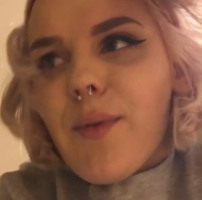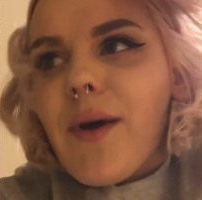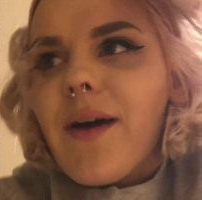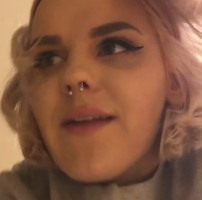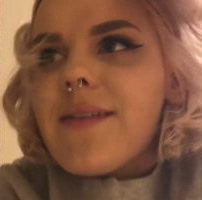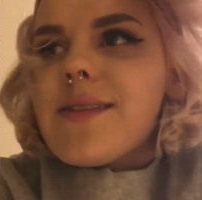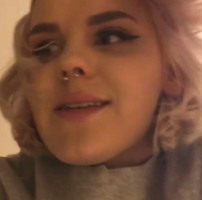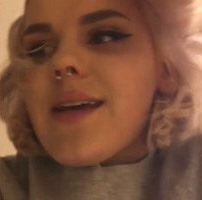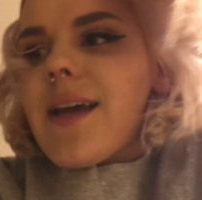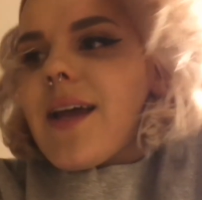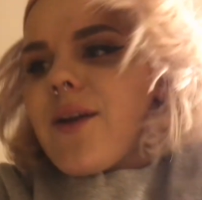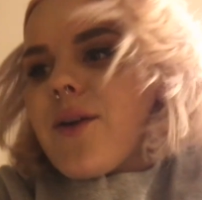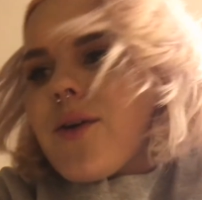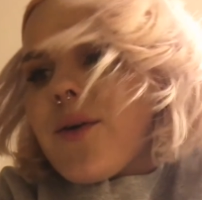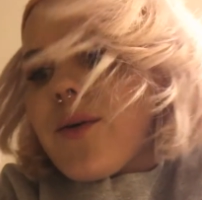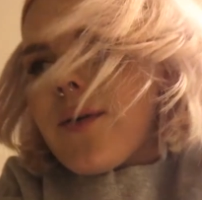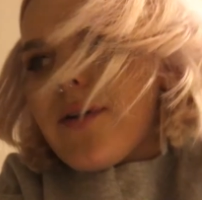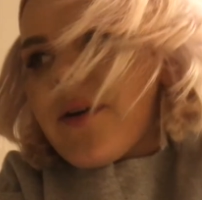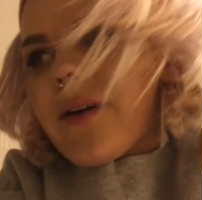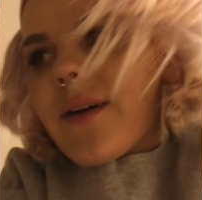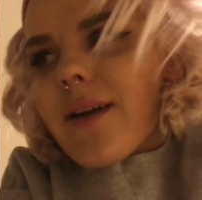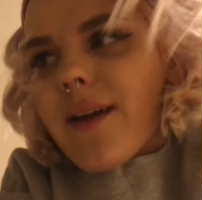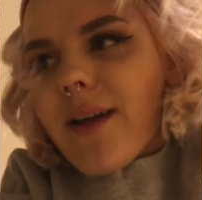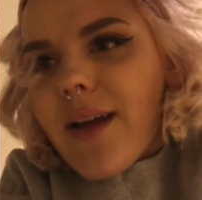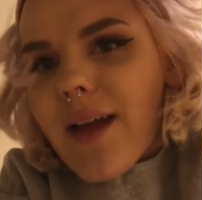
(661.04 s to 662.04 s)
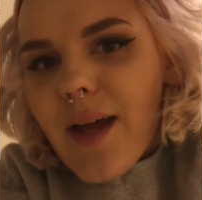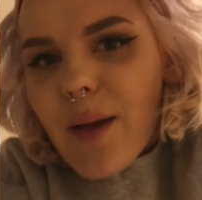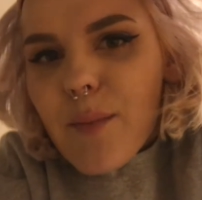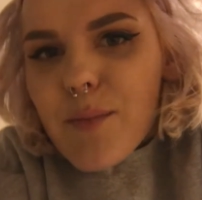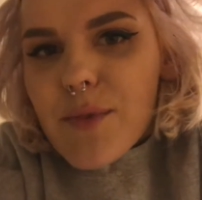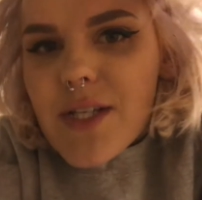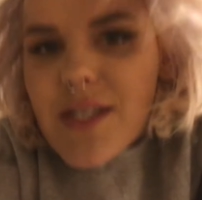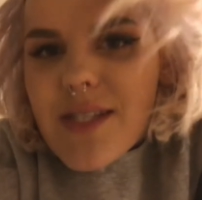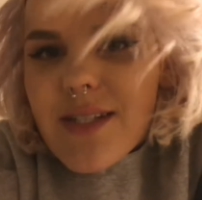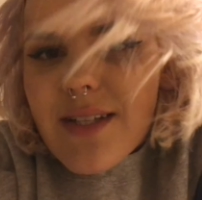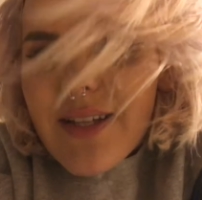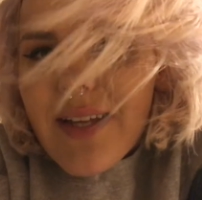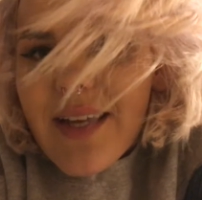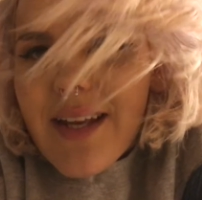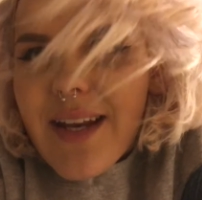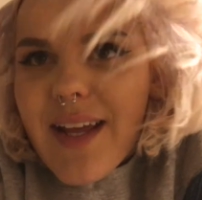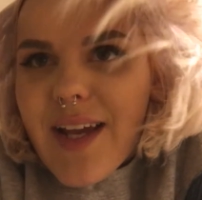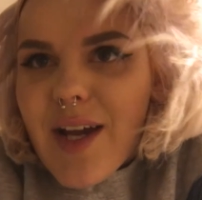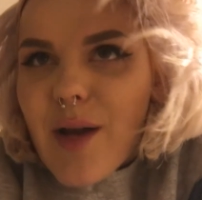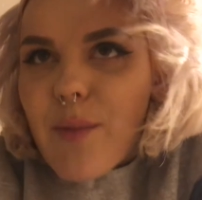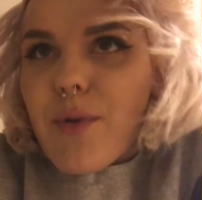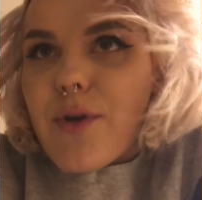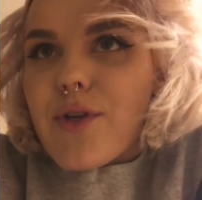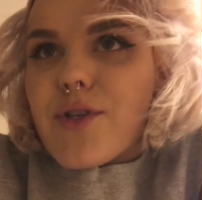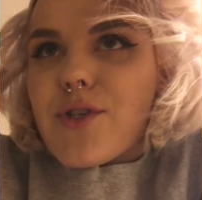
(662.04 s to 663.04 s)
about his angle. I'm just
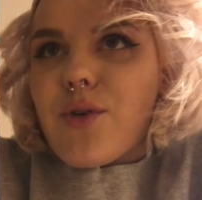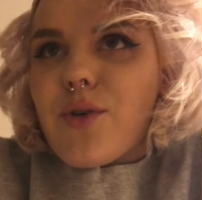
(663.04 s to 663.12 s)
cleaning up her